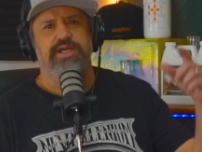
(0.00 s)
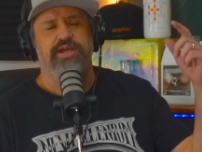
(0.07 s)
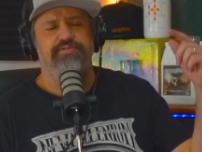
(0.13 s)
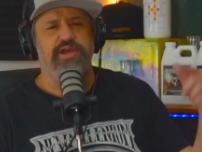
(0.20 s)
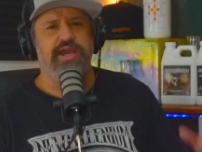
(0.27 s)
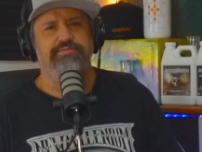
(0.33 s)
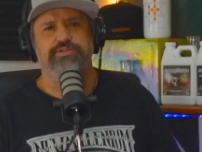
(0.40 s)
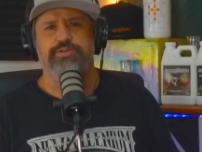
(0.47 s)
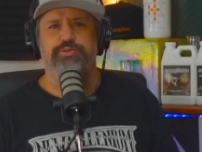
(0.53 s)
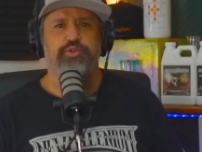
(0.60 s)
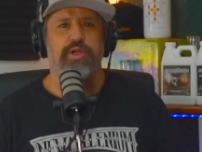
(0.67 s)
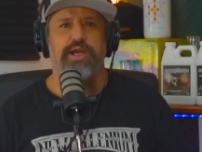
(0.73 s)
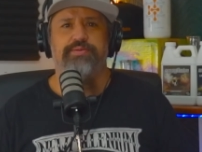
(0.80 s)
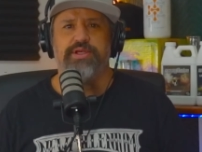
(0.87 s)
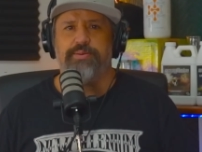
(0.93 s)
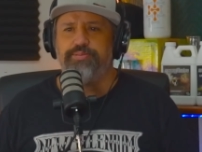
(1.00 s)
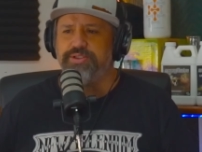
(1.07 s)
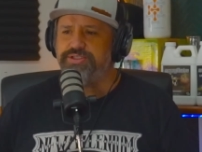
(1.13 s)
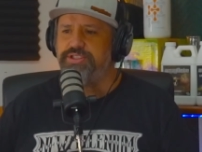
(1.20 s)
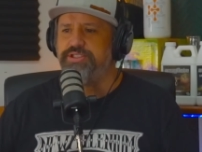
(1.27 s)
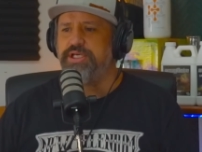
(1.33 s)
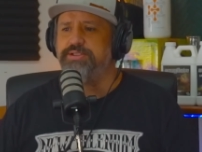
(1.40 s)
If you haven't subscribed yet,
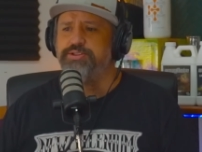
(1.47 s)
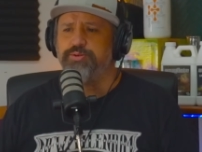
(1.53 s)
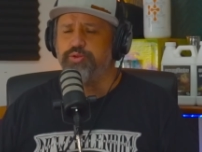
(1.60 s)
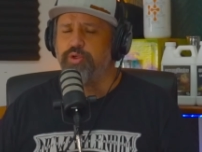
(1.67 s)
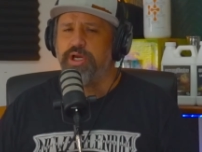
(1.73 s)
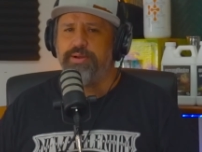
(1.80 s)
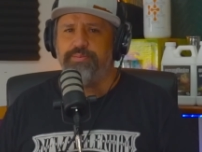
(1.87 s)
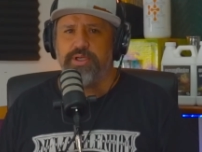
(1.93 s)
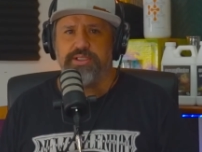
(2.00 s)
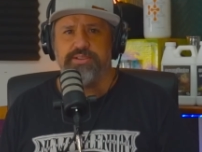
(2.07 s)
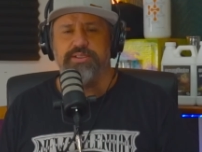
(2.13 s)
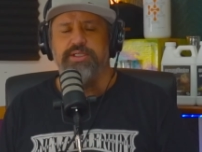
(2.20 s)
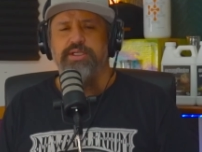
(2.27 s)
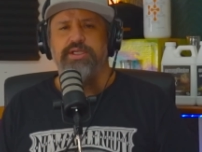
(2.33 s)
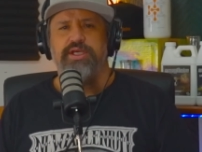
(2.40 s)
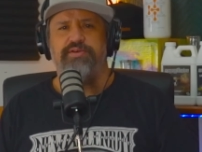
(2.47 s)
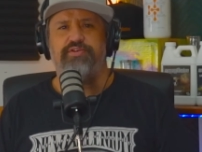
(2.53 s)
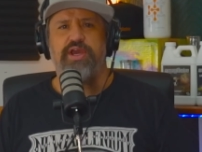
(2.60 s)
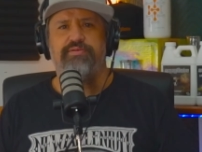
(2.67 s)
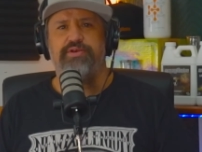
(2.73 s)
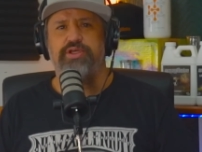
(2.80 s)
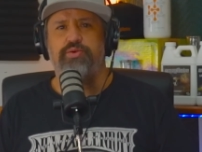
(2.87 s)
please hit that subscribe button. If
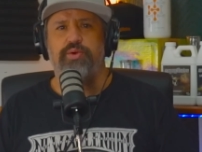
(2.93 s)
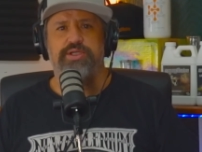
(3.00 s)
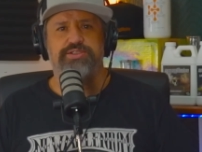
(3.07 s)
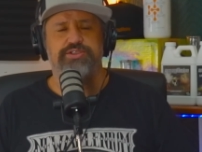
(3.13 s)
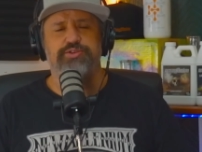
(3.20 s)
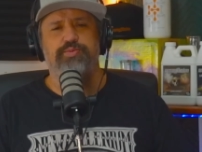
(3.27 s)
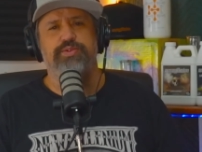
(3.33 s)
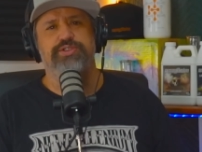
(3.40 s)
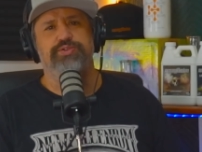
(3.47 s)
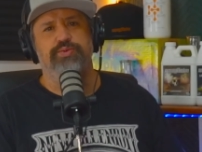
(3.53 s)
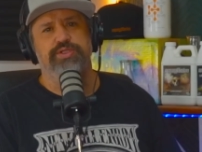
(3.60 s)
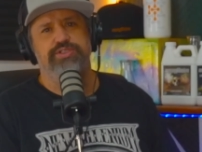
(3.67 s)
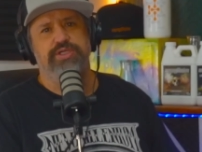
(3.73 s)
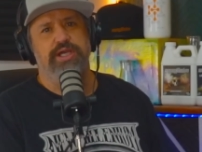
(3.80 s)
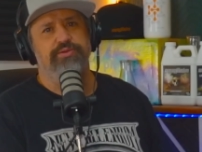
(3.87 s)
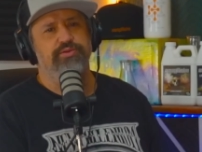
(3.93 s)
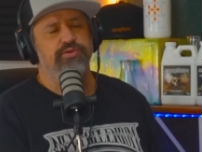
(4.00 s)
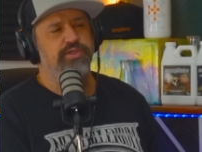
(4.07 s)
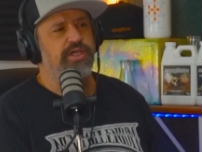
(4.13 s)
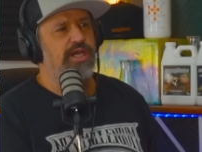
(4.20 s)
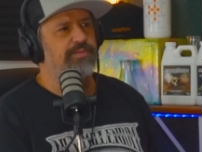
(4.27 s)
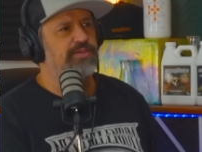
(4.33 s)
you have any questions, please reach out through
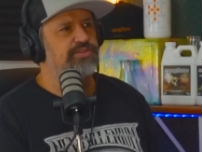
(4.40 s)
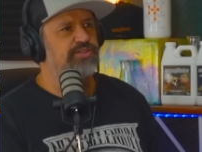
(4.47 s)
the comment